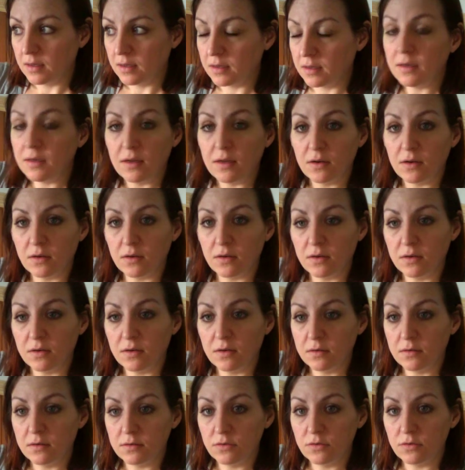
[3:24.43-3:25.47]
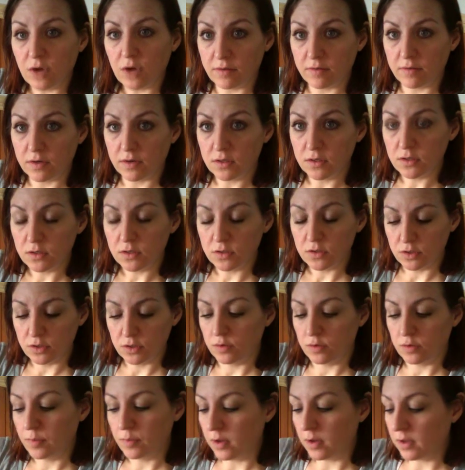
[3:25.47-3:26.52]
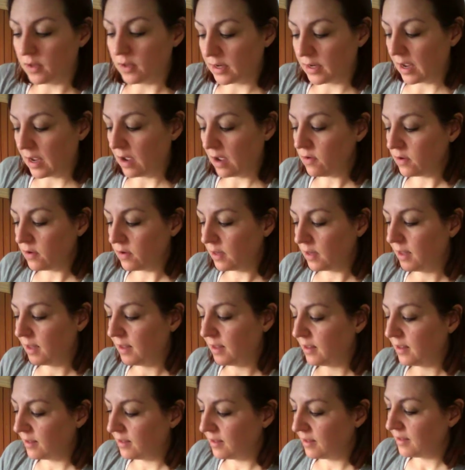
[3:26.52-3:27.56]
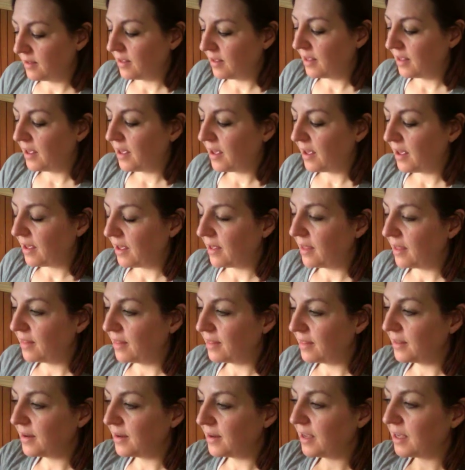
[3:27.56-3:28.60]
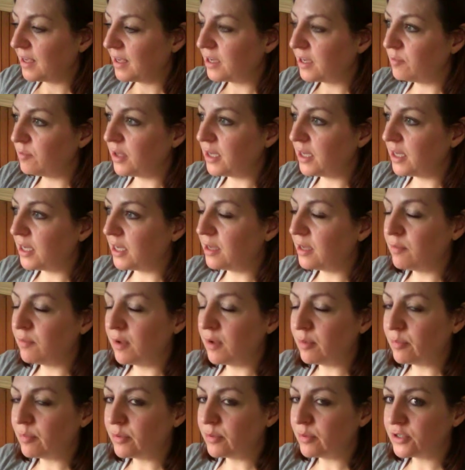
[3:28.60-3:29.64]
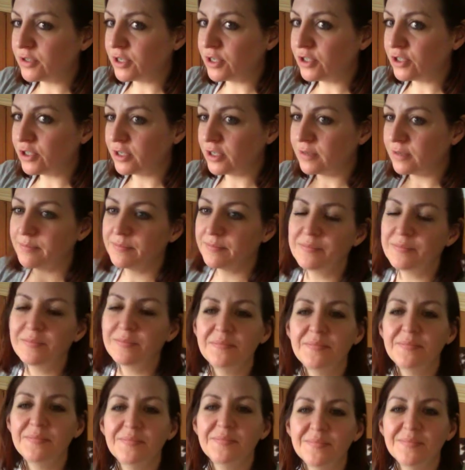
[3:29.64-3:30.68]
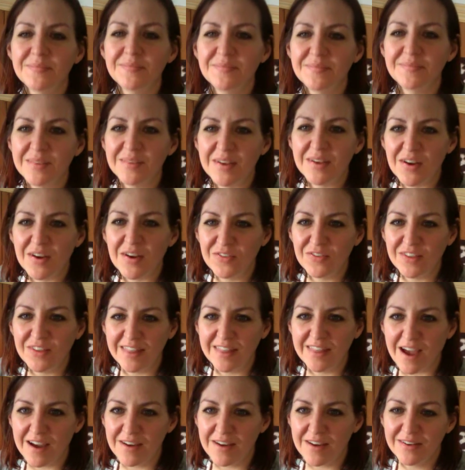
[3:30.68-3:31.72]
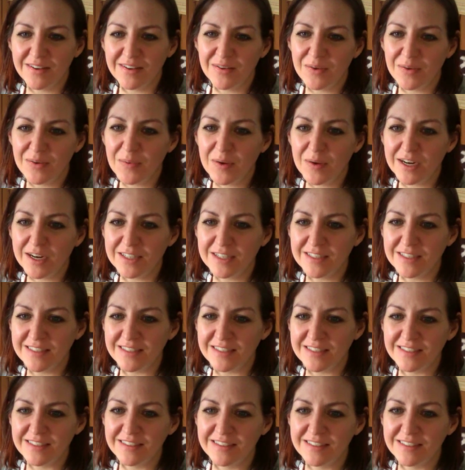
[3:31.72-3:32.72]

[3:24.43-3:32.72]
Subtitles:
needle drivers to pull it out, and I can begin my procedure. Hopefully that works.